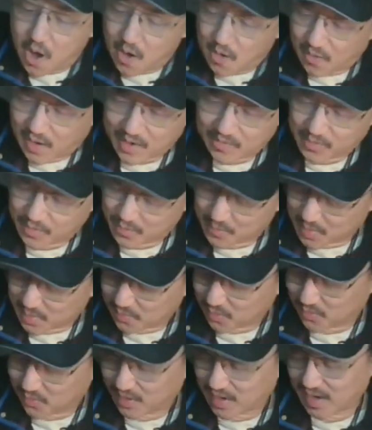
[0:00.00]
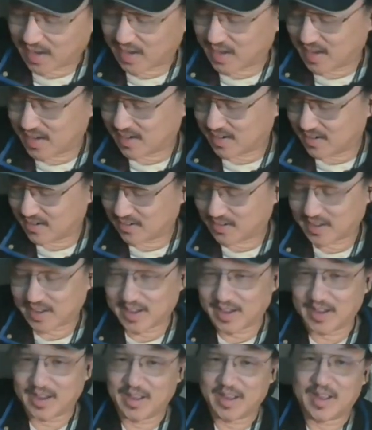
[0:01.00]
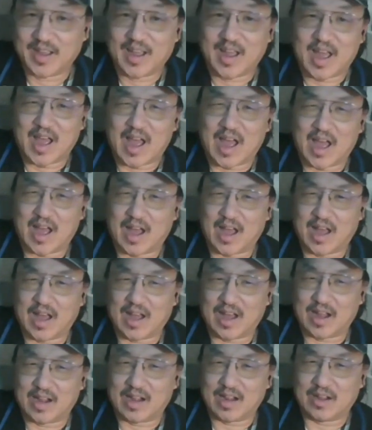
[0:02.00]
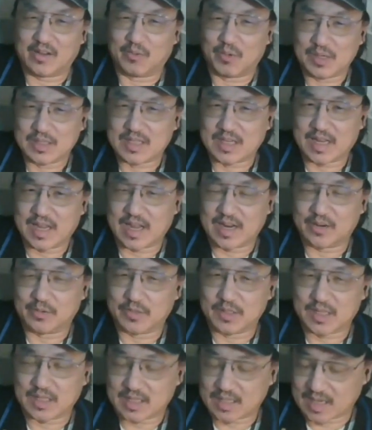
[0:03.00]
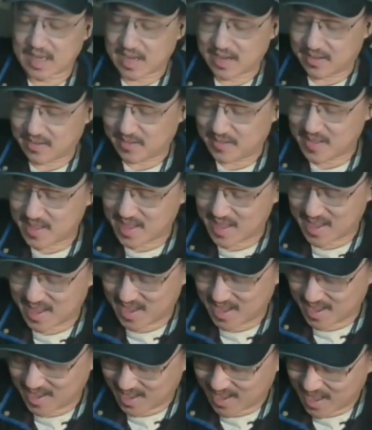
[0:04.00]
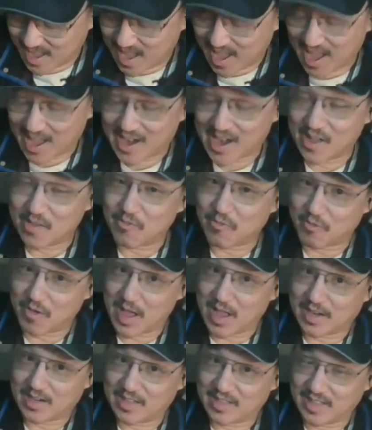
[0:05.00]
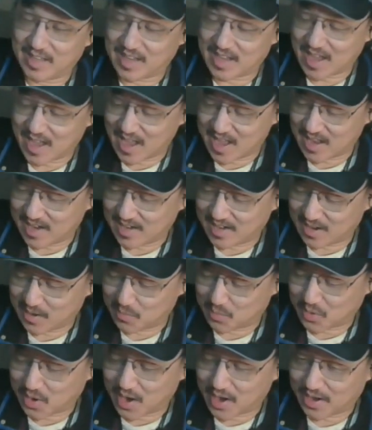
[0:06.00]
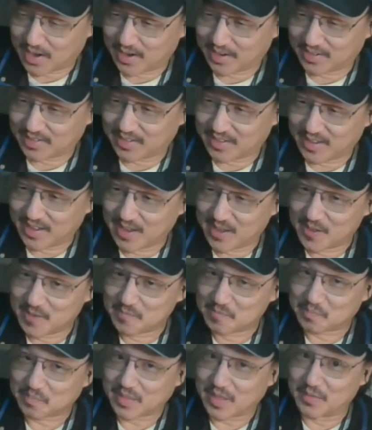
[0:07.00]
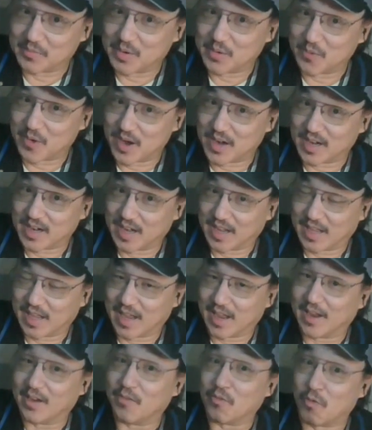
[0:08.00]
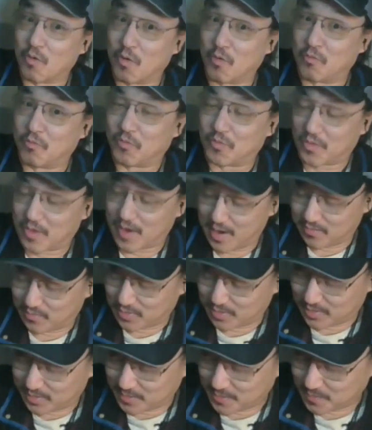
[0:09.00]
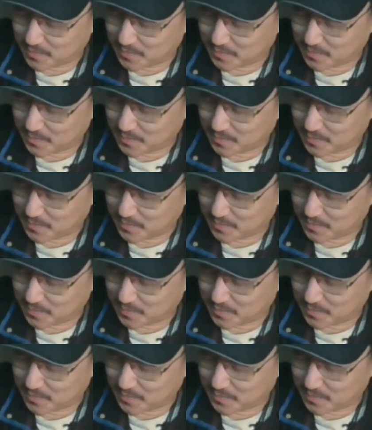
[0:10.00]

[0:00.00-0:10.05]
I remember what I got. Okay. Once again, it was a sale, and I finally got a product I've been wanting to get forever.